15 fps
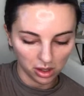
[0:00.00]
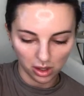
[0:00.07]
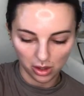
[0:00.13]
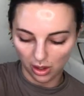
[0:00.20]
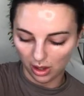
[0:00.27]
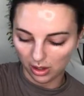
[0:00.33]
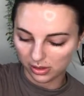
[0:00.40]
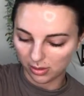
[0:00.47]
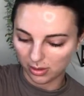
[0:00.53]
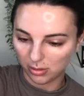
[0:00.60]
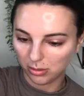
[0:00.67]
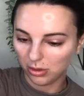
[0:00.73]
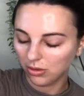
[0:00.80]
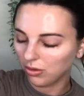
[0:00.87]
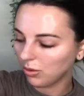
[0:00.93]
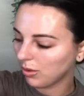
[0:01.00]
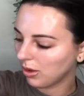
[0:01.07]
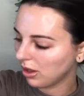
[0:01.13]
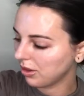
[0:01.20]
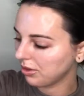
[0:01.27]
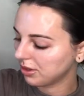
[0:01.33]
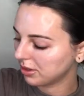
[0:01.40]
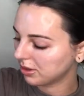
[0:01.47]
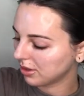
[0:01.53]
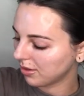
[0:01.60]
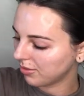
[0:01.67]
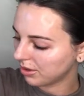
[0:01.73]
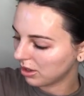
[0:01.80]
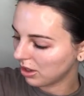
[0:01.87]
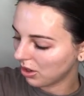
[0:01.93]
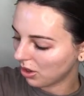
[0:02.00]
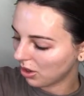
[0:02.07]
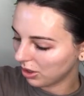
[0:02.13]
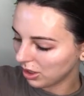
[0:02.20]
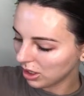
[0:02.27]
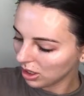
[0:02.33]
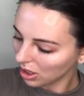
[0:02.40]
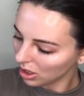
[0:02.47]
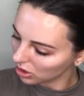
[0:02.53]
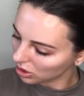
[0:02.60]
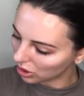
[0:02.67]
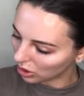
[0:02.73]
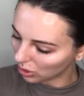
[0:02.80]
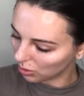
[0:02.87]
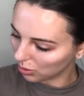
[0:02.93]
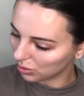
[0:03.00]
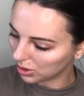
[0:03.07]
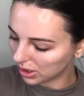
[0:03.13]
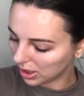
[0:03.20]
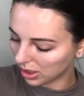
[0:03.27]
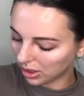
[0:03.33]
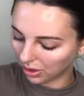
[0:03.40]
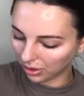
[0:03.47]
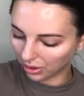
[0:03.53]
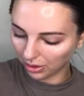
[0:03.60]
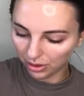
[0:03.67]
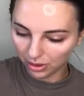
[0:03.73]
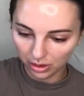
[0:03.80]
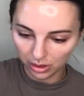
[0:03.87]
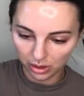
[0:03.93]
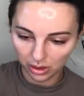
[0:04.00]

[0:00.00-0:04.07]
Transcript: Okay, so I'm gonna move away the stuff that I already used here